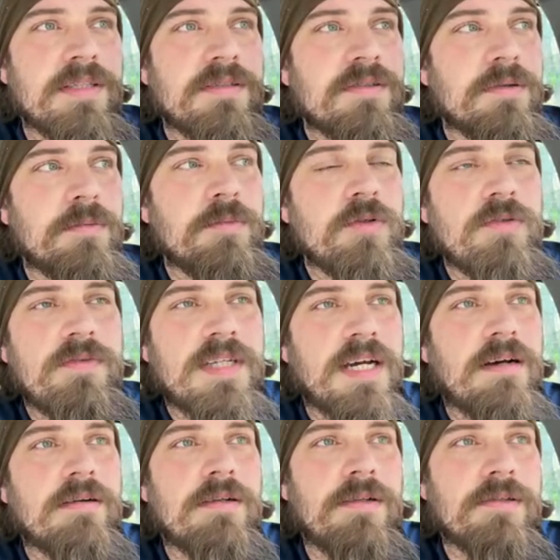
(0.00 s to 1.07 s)
let's go move
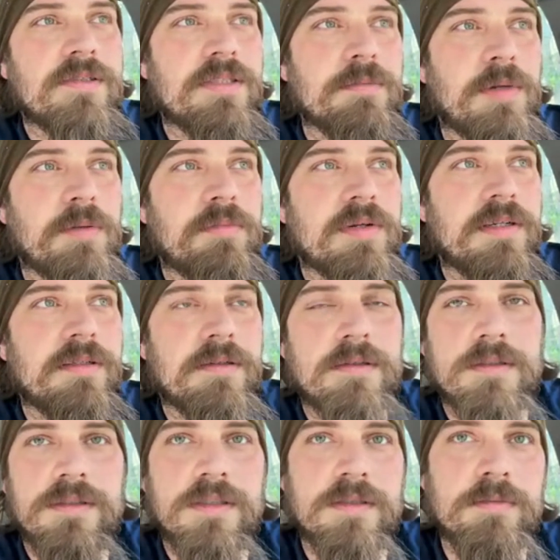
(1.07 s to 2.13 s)
down close to my brother
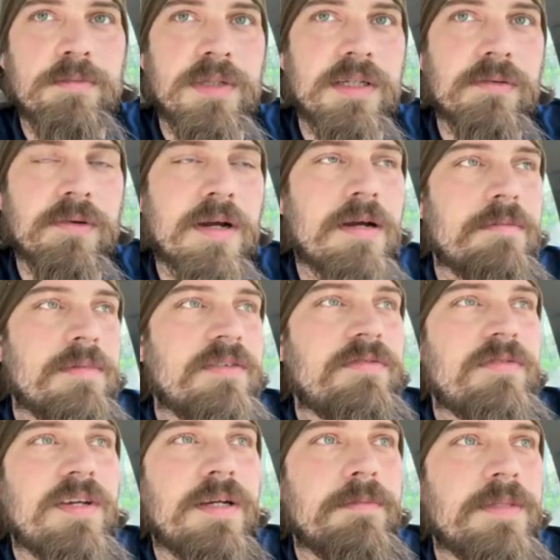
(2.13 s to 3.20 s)
and just be around my
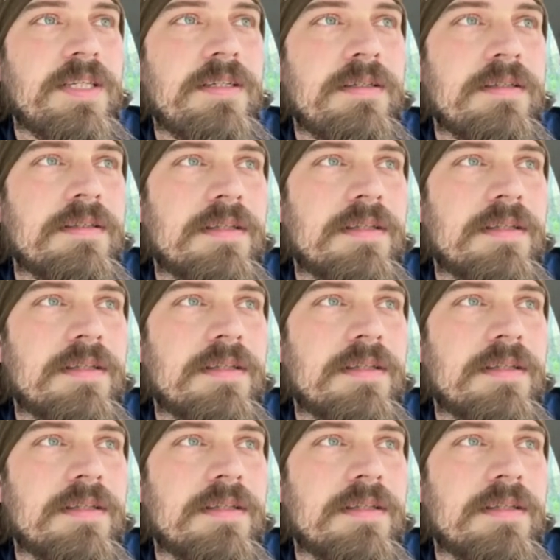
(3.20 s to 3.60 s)
family.